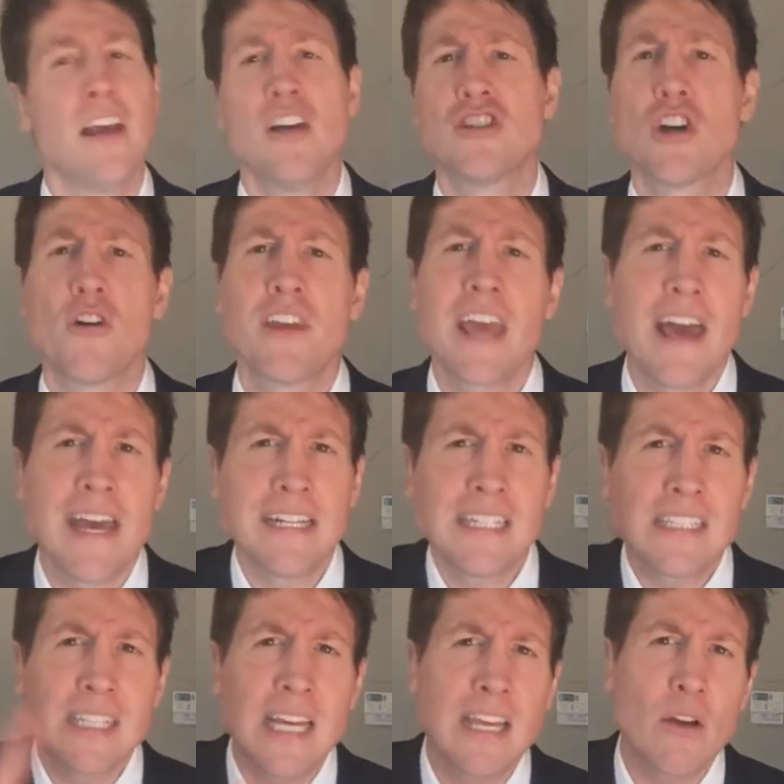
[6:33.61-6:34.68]
So yeah, it's
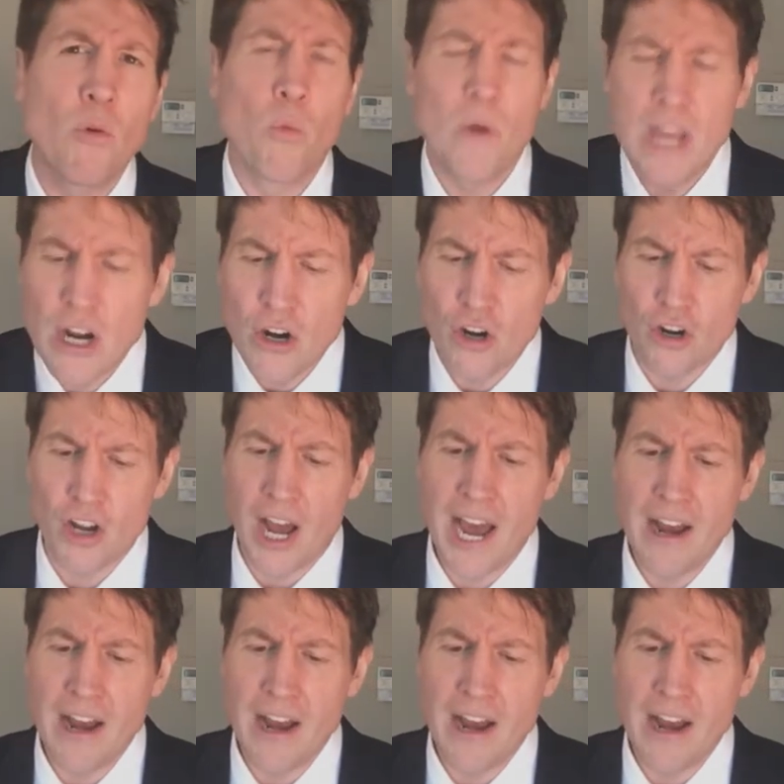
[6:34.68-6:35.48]
just like weird.